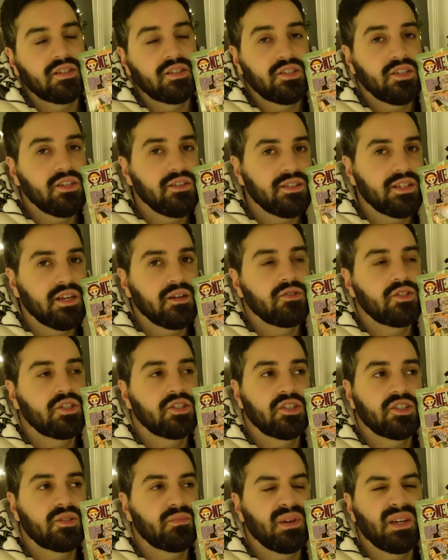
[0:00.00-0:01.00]
and turns out to
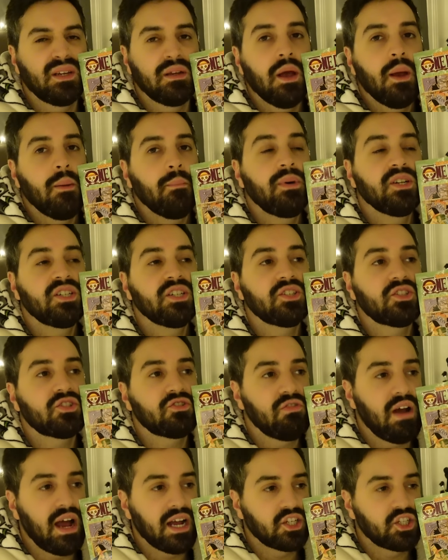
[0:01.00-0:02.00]
just be but a
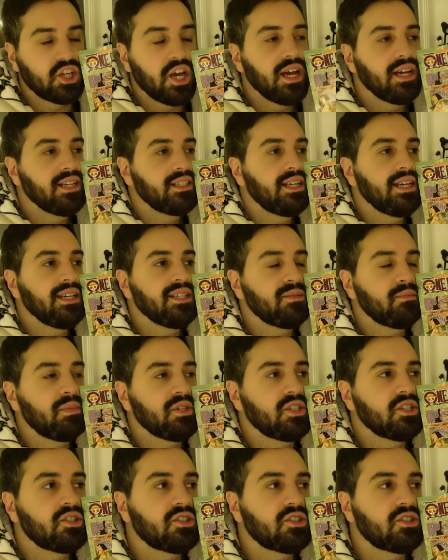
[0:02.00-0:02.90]
scratch. Tis but a